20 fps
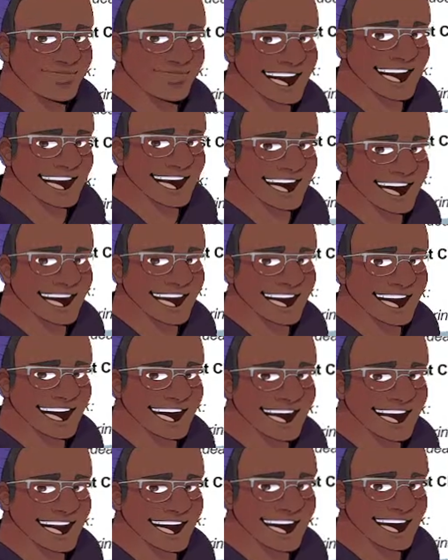the company
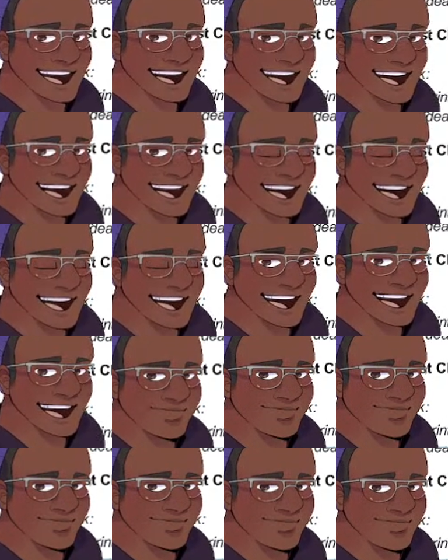Surge
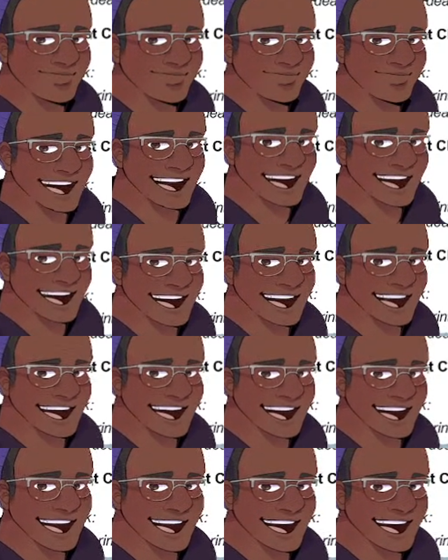is a company I
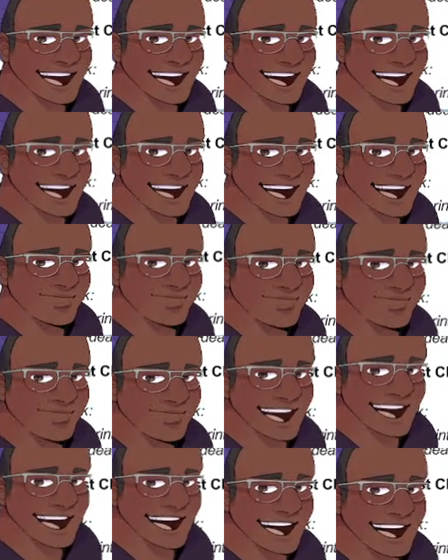want to talk about
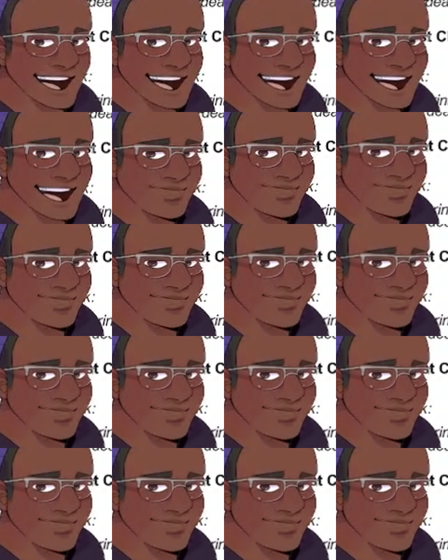at this time.